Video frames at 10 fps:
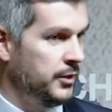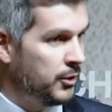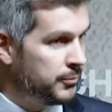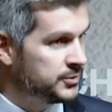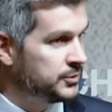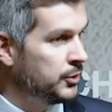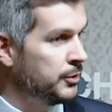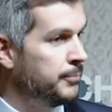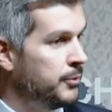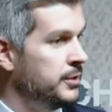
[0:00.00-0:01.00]
And our
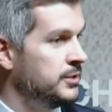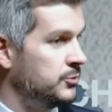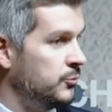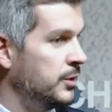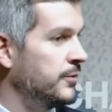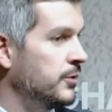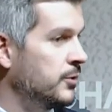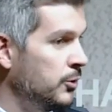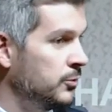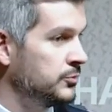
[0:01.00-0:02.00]
starting point is one of
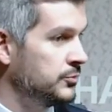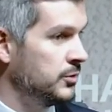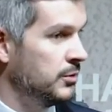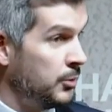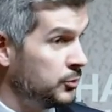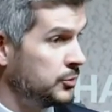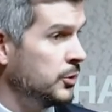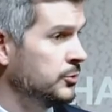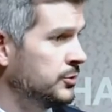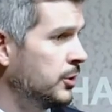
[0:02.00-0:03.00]
the
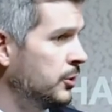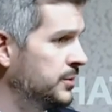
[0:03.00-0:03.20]
most closed